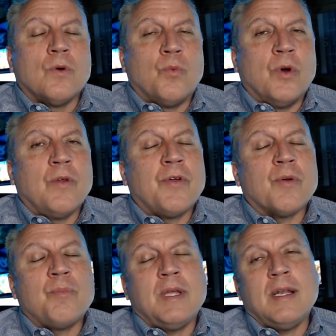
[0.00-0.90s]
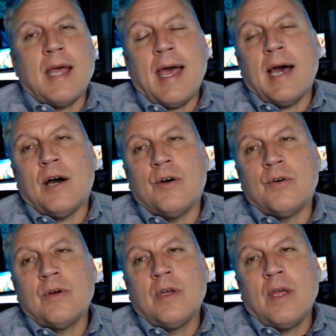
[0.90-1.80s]
will there be
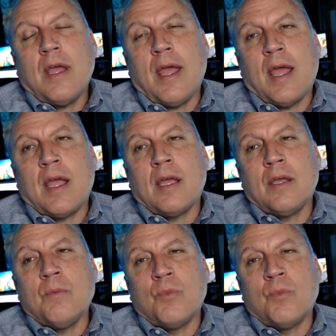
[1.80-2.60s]
now a